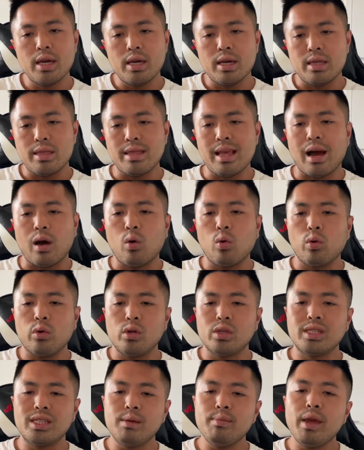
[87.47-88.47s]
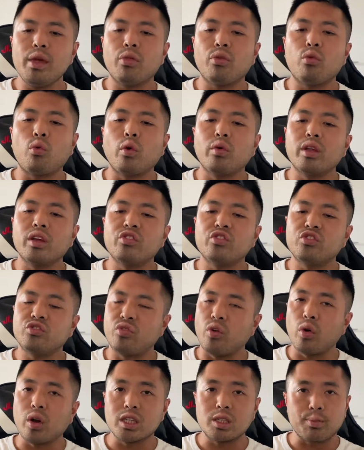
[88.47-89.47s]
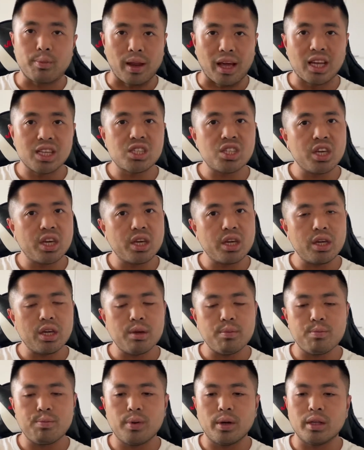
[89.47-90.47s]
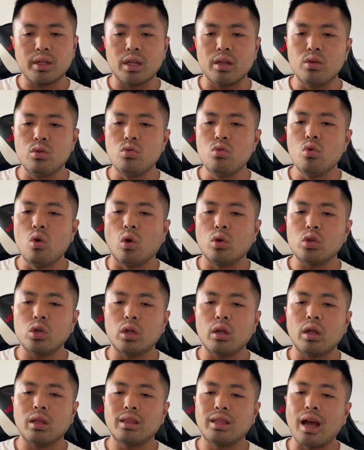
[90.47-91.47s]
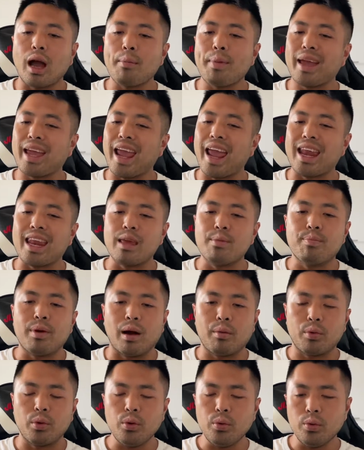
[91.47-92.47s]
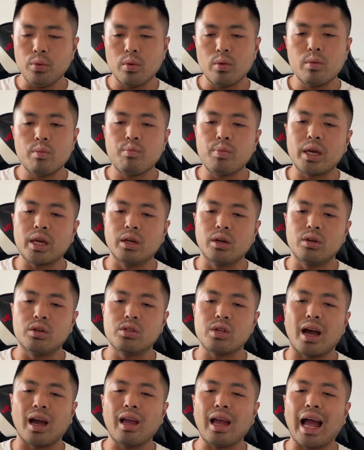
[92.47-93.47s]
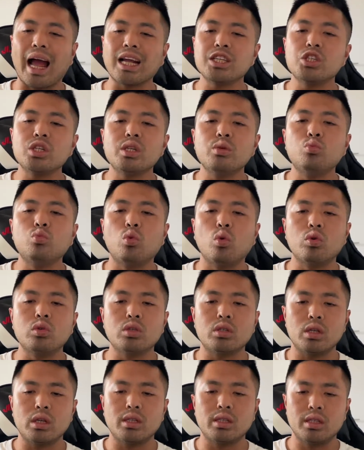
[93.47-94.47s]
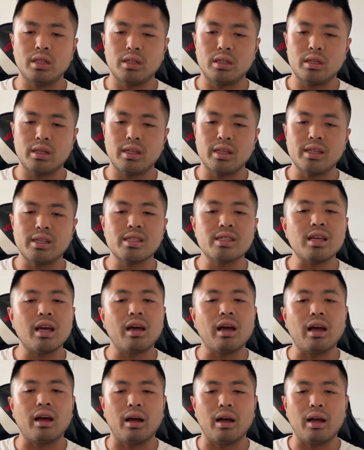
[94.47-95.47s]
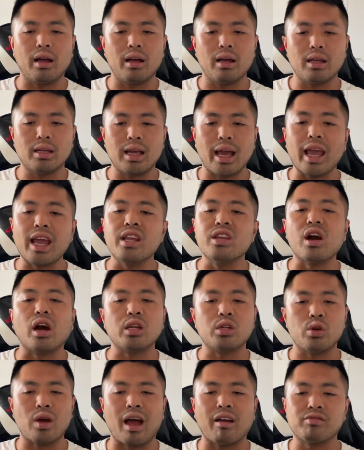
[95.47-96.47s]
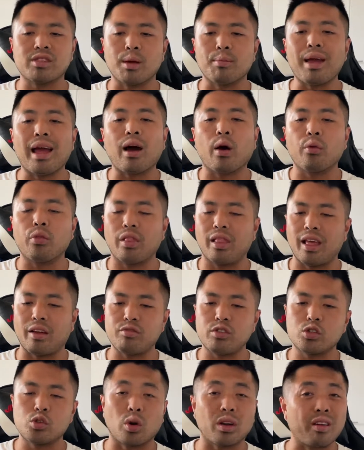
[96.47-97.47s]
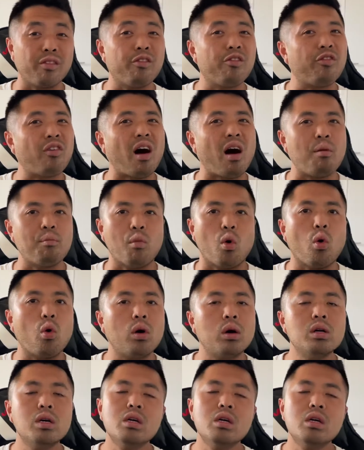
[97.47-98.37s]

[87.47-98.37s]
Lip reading: Now, you see me throwing this Focus Blast here, but not tapping any bubble, because I actually want this A9 to have some health left so I can farm more.